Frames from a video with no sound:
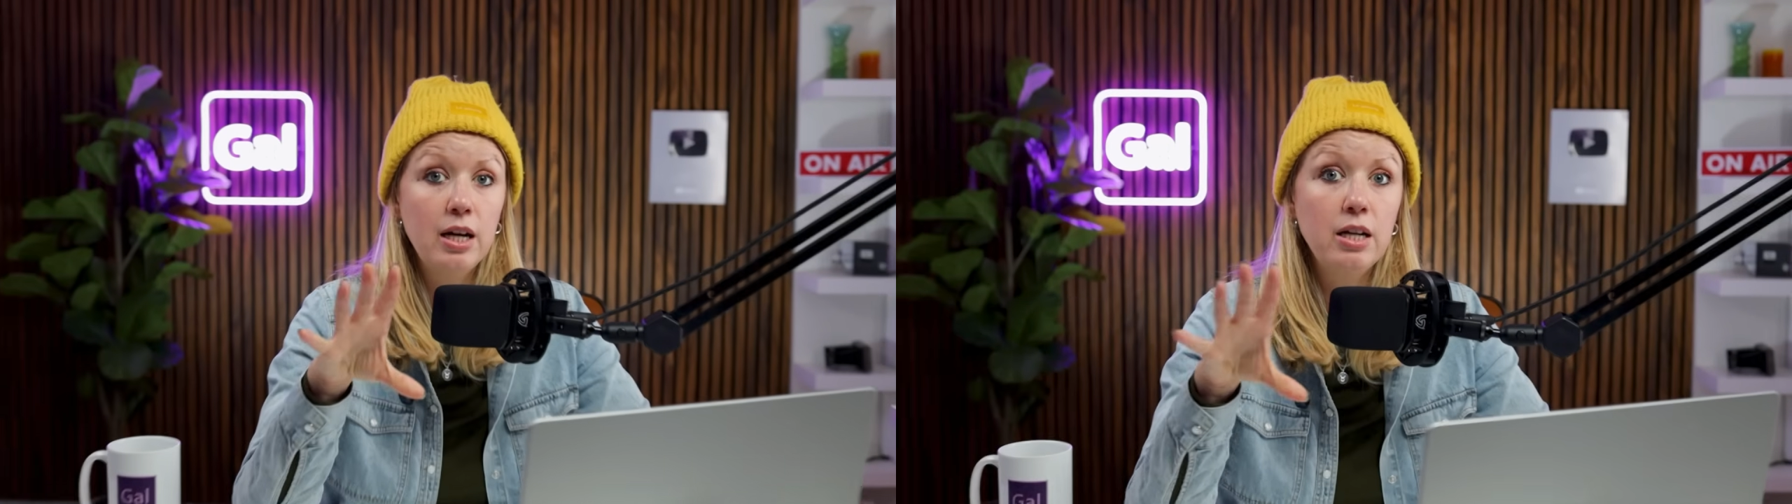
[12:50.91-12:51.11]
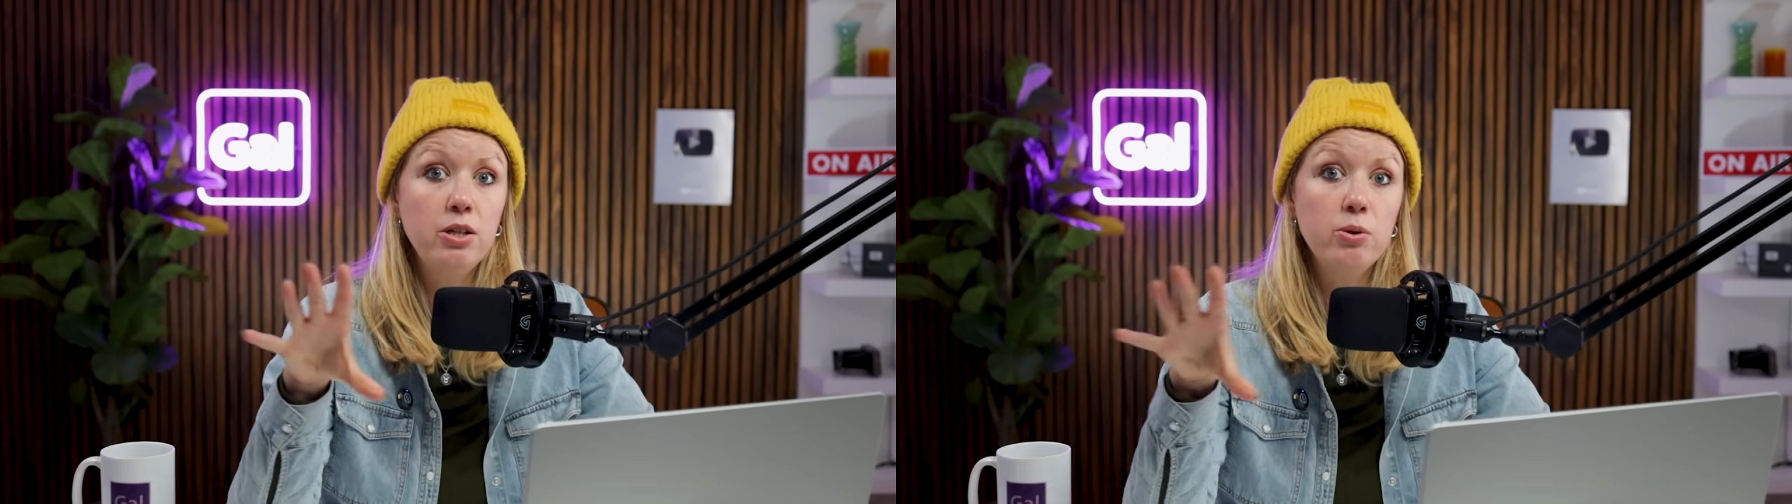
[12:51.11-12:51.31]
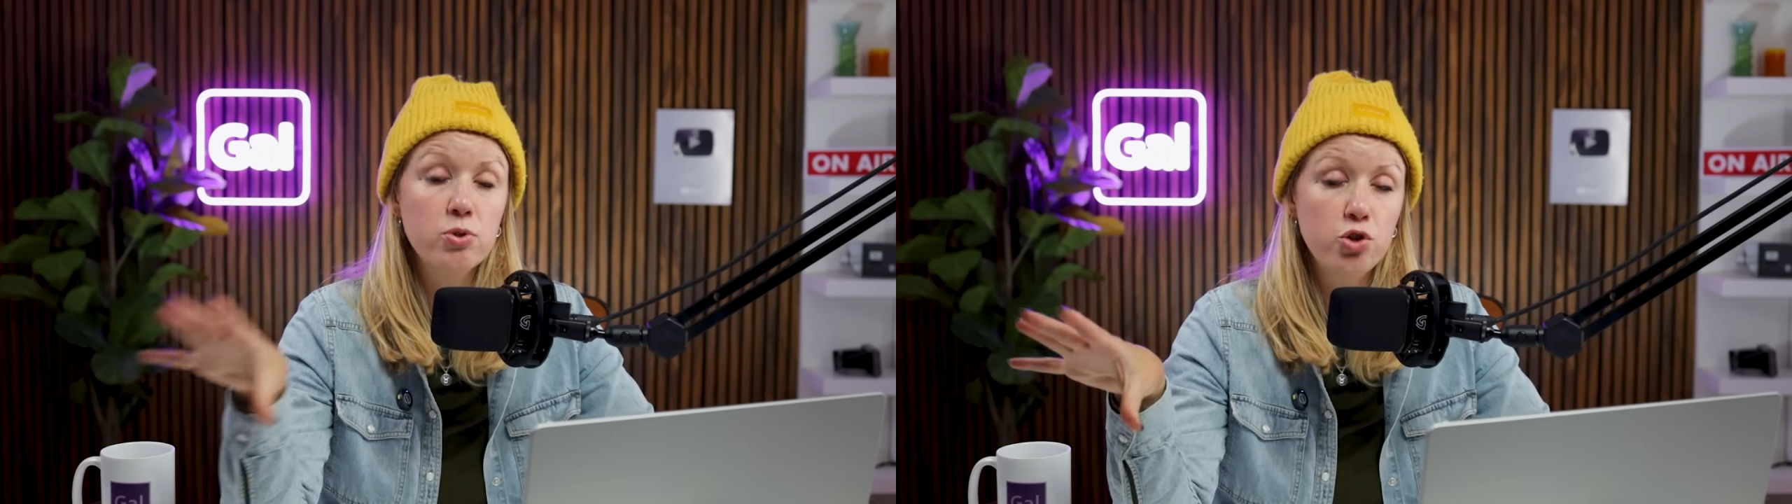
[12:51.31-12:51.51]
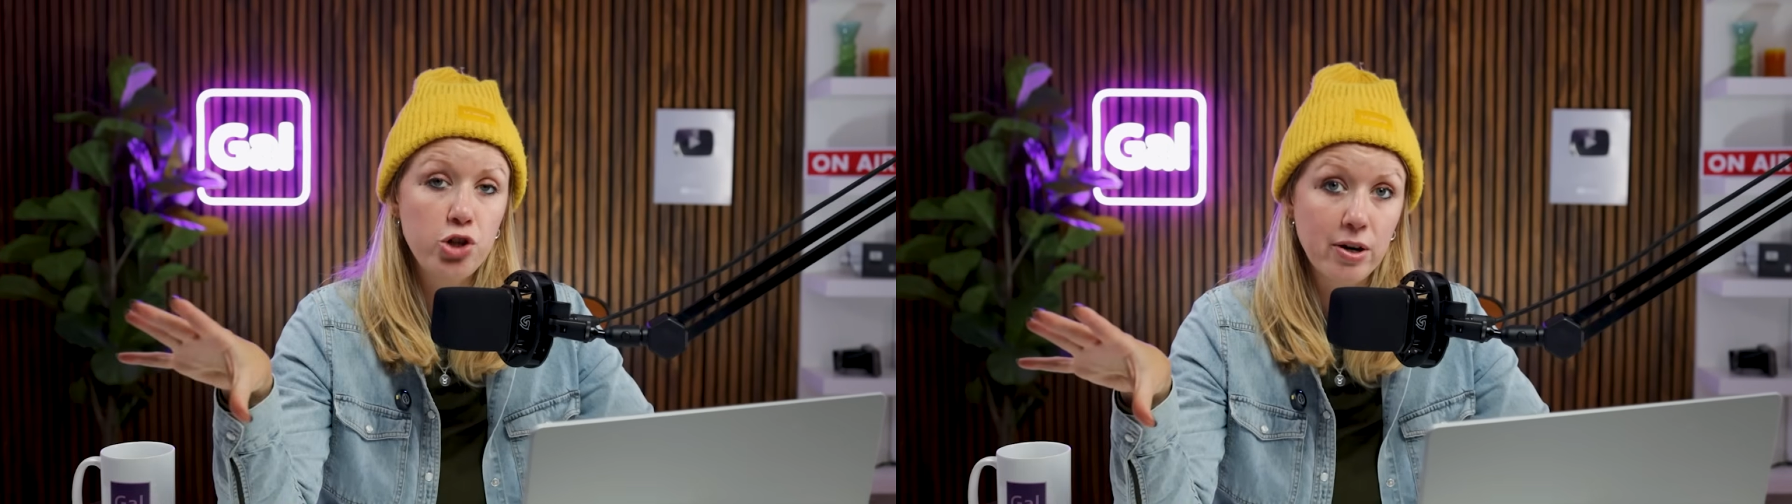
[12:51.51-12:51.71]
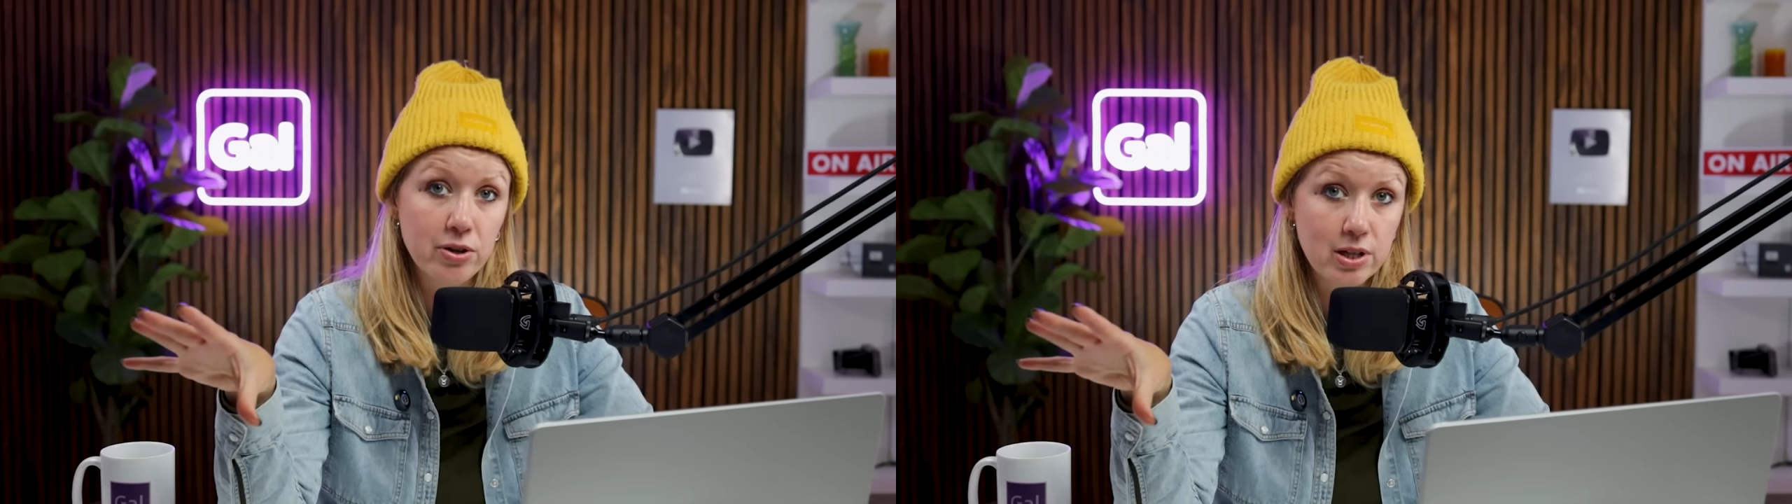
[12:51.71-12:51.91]
and use
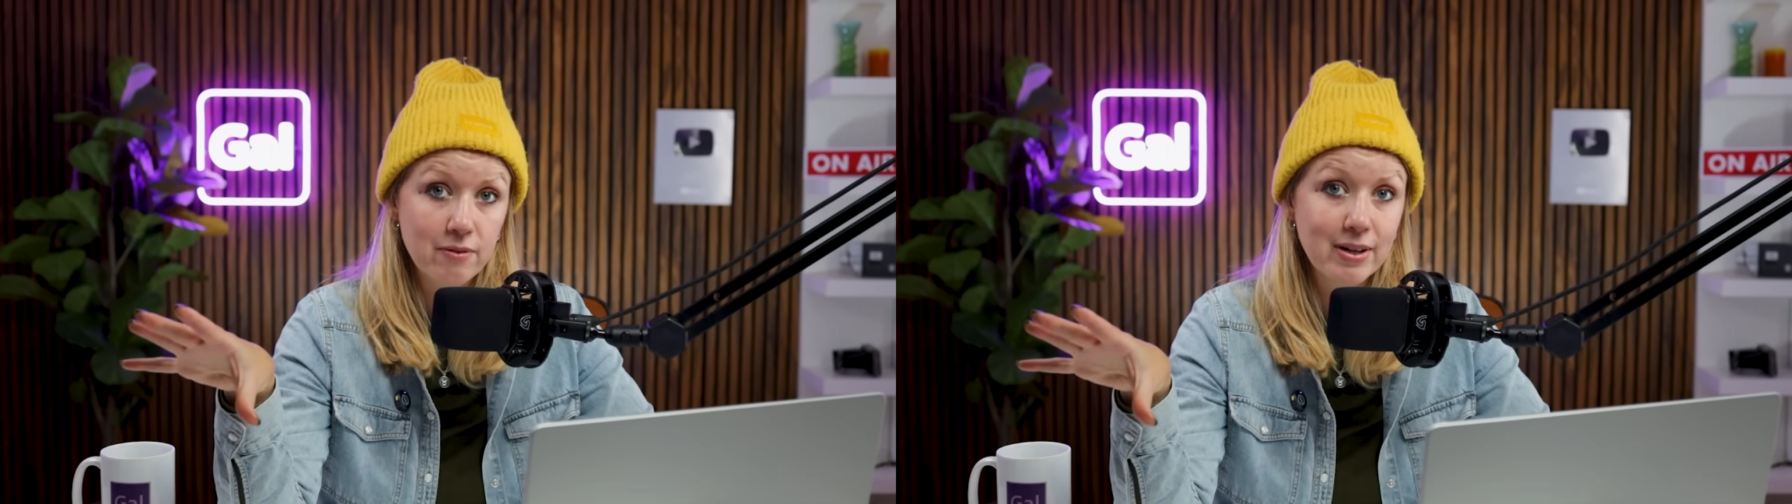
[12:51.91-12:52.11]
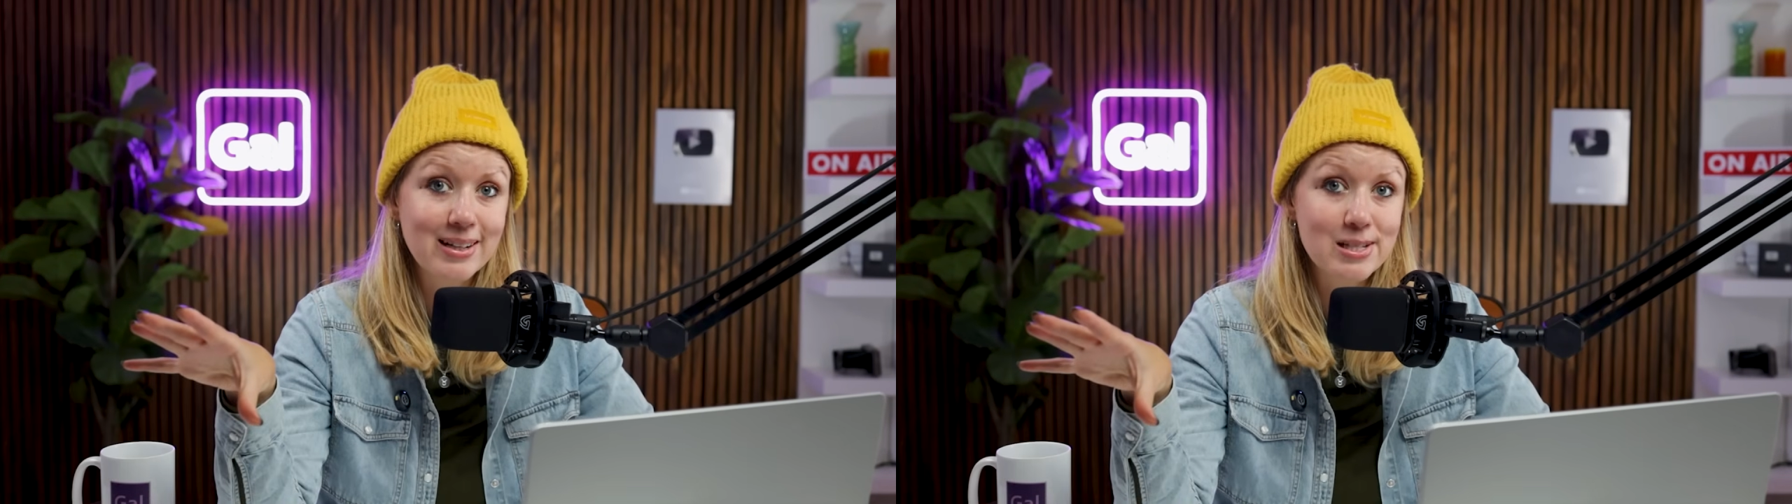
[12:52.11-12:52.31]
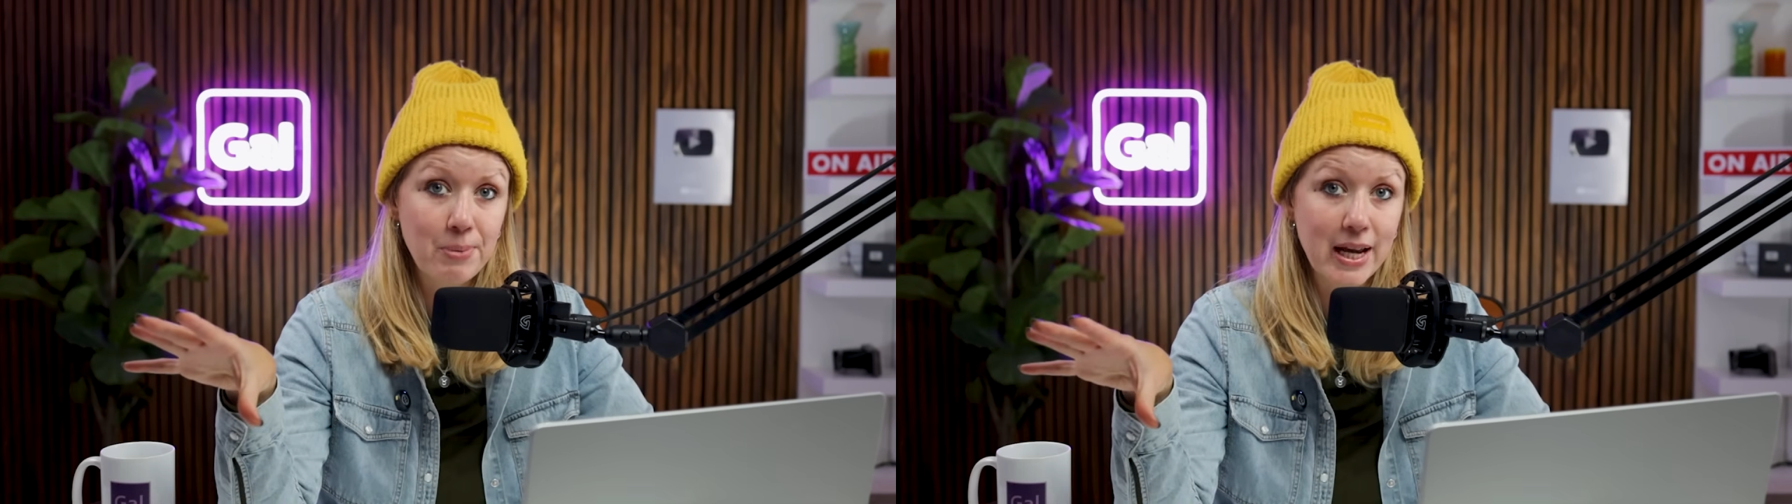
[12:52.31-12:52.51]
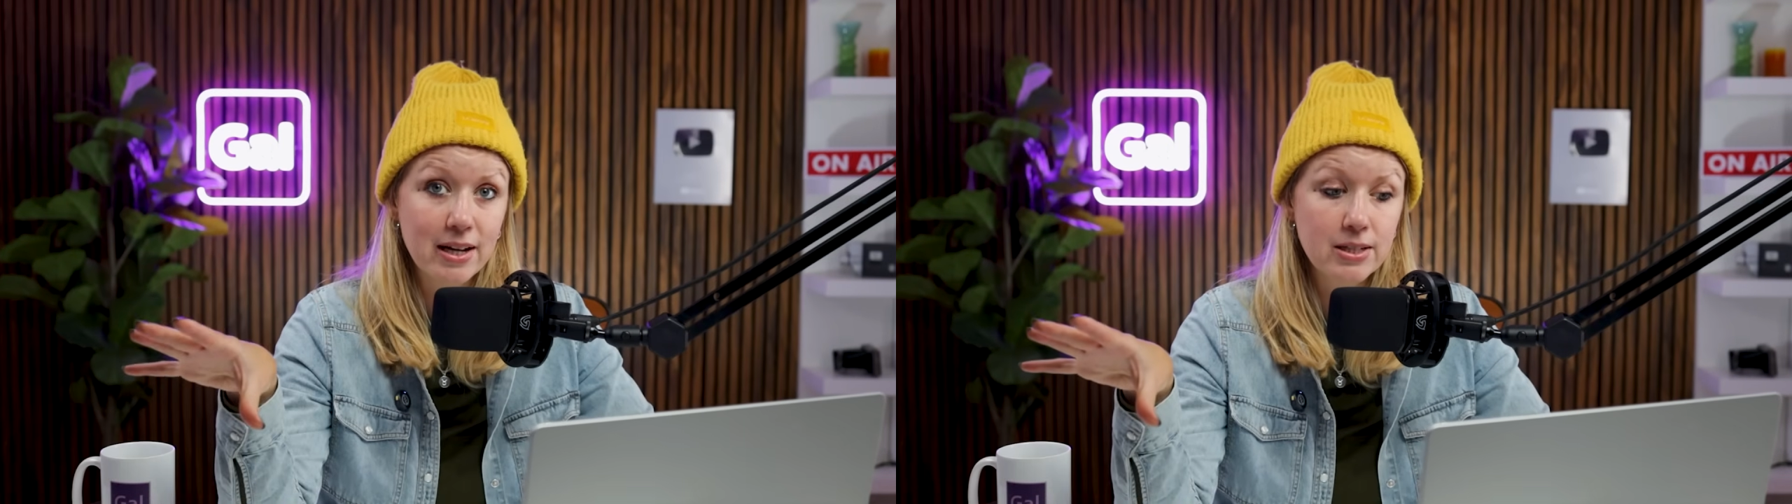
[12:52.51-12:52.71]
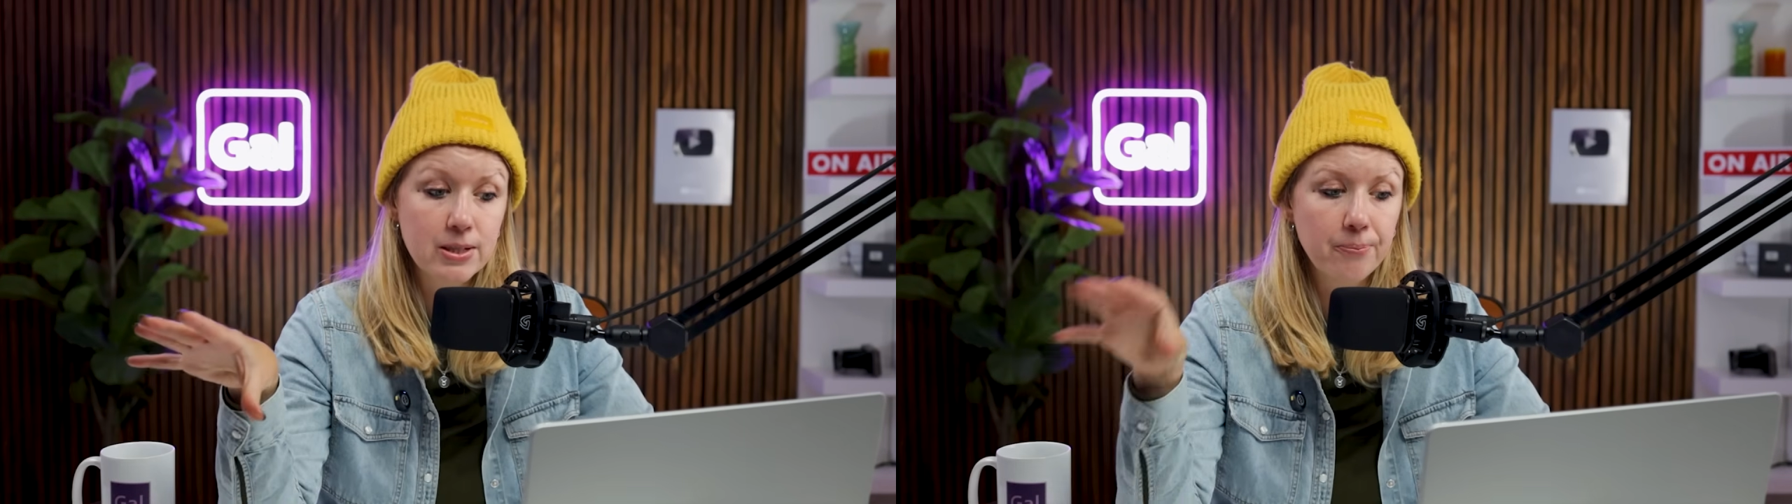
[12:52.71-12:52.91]
generative
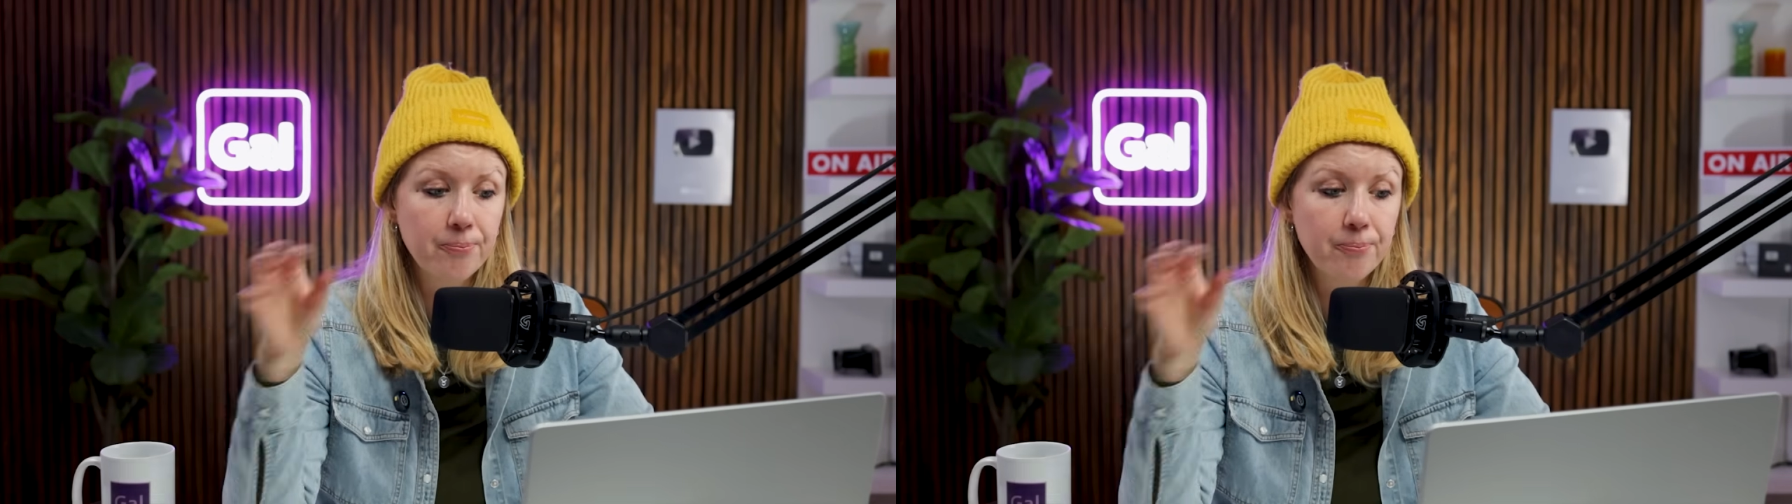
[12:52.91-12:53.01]
expand.